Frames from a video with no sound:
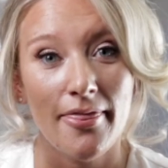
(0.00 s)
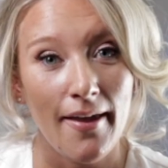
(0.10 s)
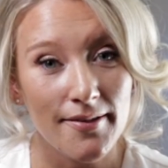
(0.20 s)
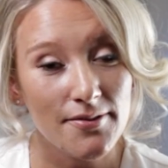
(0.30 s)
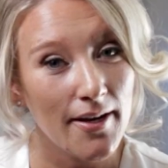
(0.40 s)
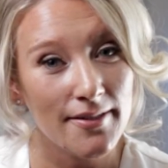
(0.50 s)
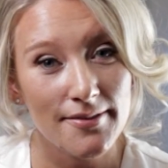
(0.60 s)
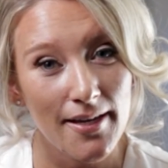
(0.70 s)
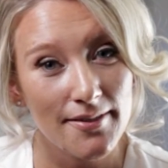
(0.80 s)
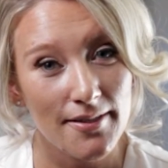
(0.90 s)
That's right,
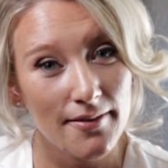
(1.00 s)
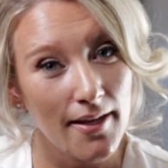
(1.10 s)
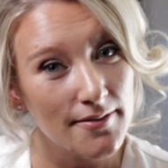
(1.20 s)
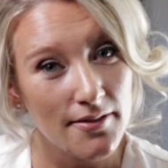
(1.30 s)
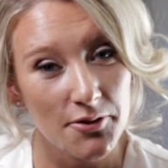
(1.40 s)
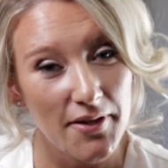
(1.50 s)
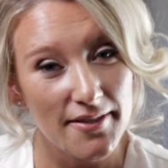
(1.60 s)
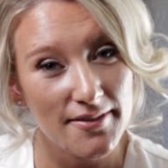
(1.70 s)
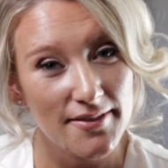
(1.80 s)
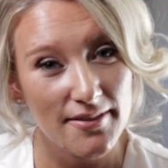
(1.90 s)
Sexy Lexi
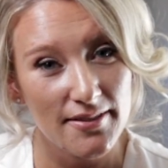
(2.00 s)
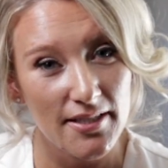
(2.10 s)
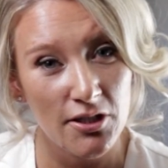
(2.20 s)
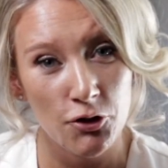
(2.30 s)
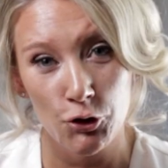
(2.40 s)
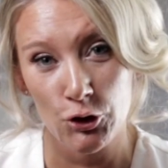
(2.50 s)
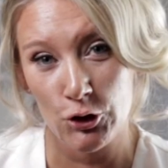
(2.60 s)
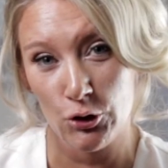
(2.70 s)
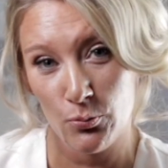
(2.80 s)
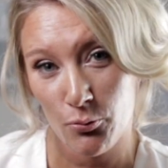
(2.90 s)
2016 or
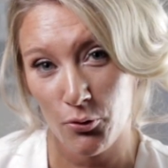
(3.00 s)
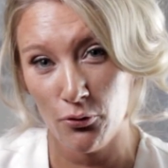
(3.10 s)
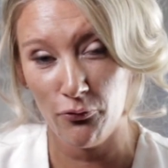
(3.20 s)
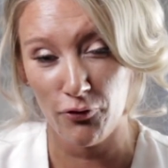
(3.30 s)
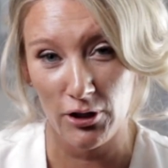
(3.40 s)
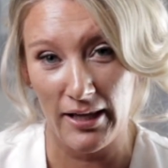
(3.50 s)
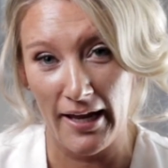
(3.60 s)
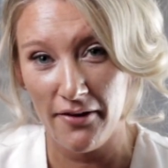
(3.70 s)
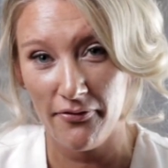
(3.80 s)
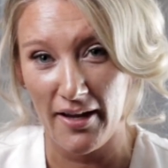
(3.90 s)
Subaru for
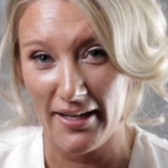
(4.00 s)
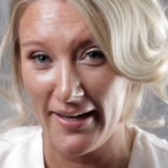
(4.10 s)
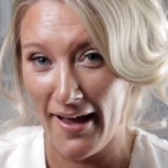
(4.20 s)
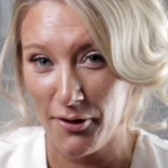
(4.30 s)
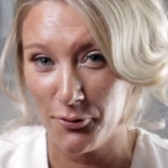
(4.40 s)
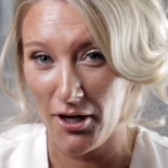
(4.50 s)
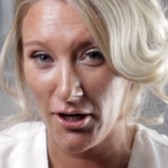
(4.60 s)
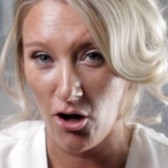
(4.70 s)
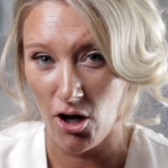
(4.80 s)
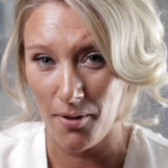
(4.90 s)
life at
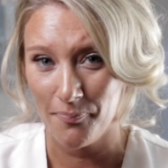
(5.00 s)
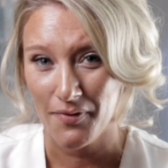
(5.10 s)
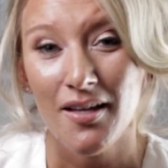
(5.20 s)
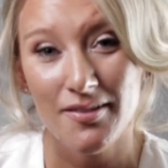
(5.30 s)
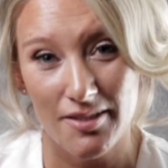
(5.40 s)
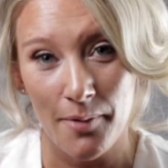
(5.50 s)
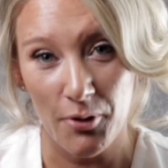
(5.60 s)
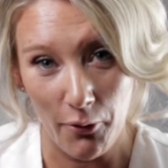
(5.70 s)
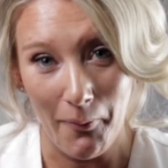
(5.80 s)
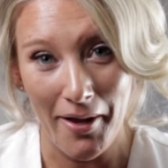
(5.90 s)
yahoo.com. It's time
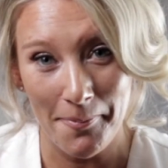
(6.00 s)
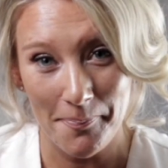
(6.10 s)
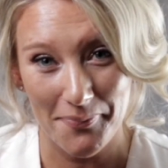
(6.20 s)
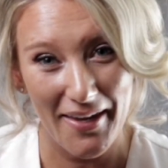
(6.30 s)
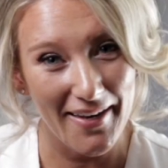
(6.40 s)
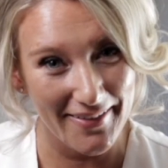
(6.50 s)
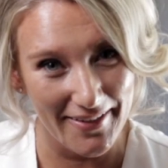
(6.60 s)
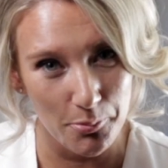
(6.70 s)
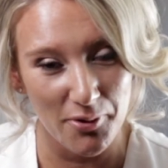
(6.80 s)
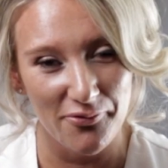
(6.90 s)
to grow up and
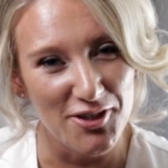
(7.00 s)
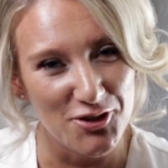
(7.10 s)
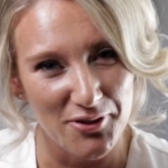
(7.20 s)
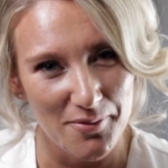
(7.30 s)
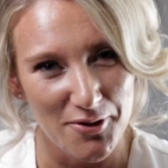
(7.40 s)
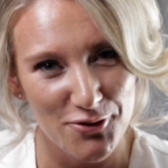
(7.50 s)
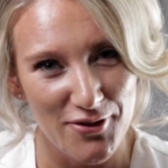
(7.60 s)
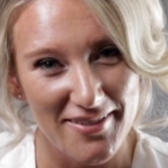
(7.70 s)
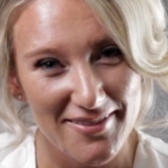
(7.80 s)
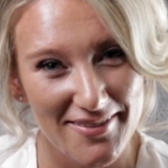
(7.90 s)
get a professional email
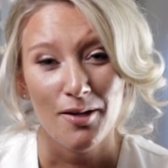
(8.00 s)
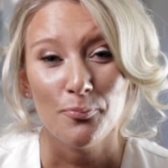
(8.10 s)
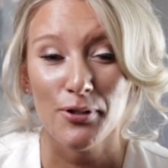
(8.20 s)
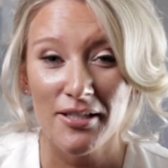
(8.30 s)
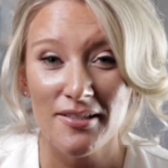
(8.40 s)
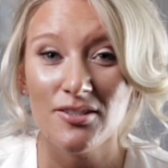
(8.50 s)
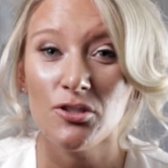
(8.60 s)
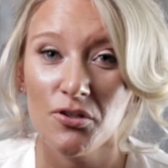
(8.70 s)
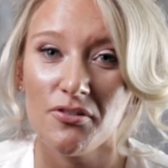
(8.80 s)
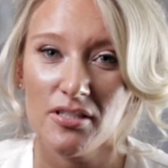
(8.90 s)
address. Please
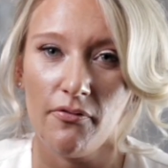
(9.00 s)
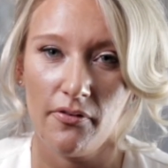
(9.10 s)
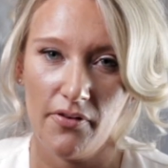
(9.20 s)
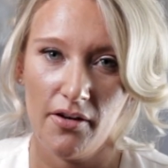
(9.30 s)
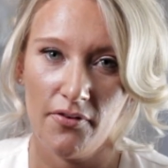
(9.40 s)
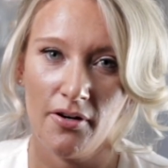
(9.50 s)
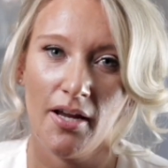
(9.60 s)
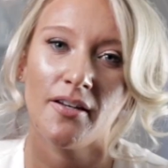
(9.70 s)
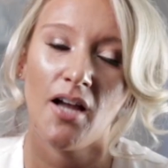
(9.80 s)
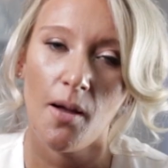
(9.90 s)
do yourself a favor
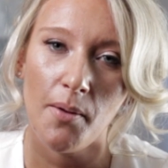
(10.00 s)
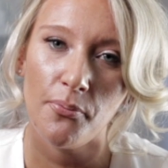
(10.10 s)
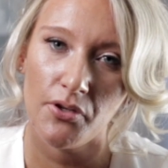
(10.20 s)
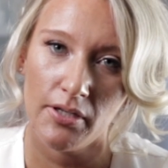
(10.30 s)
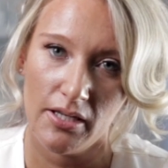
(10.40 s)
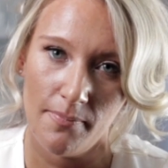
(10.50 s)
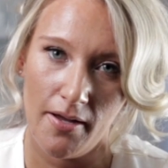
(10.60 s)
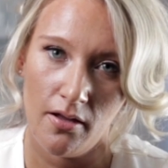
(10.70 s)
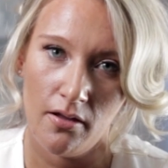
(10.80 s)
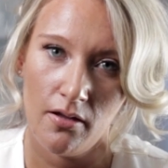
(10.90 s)
and come up with an
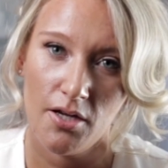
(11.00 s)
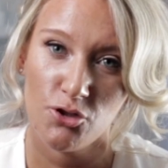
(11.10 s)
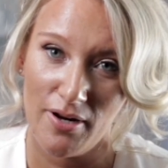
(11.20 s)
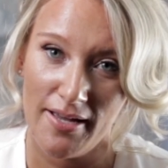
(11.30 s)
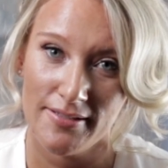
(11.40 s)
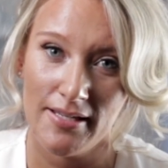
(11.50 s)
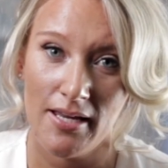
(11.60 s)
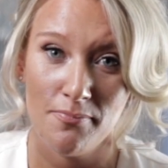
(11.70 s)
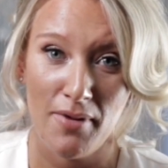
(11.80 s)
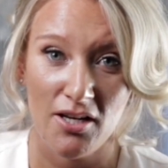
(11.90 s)
email address
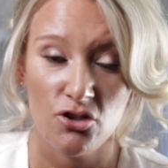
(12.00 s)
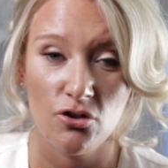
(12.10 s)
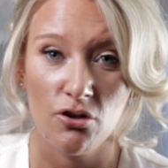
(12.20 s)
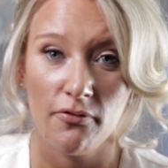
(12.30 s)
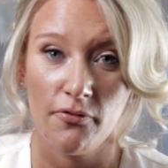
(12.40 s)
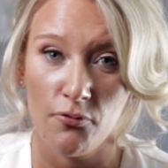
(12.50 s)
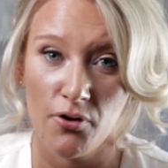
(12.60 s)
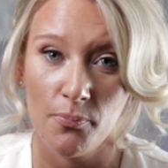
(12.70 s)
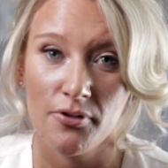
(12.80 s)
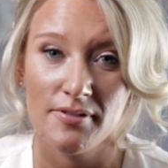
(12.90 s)
and make sure your phone
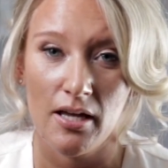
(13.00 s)
number is